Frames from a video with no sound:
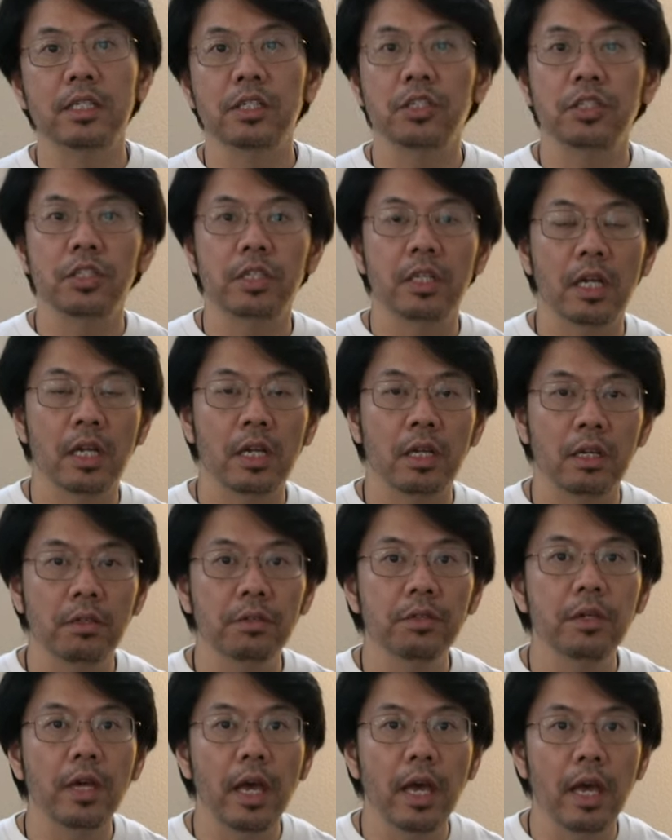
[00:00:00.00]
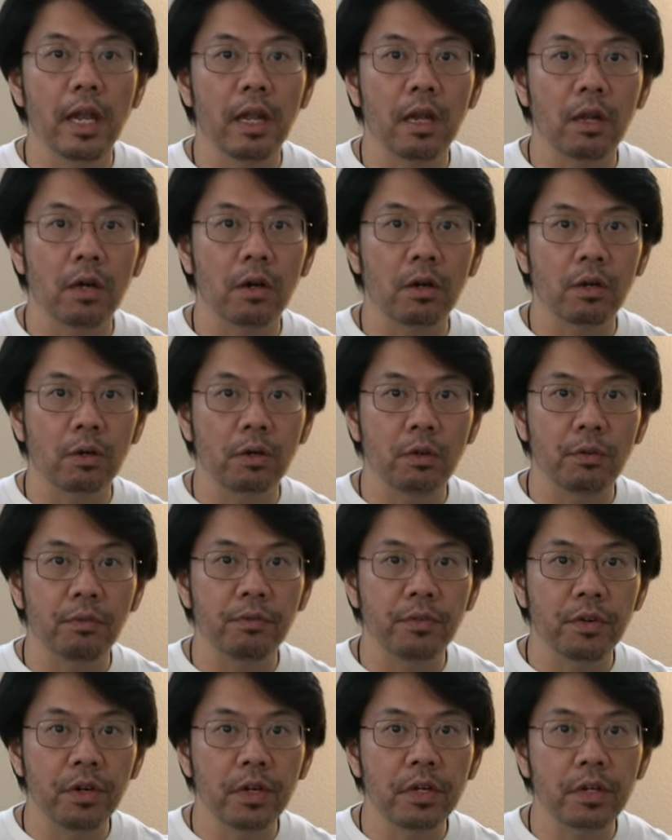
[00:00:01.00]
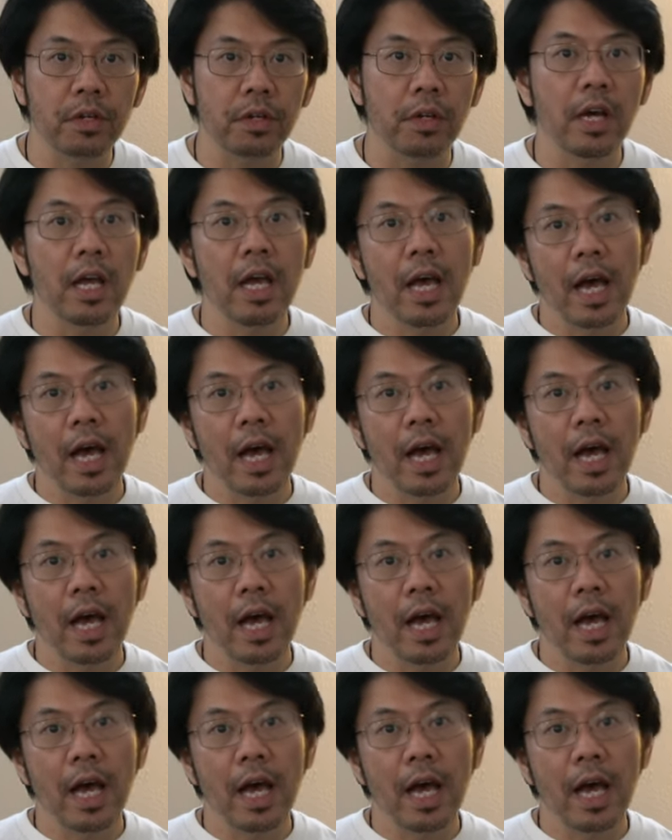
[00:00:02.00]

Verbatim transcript: digital analog converter.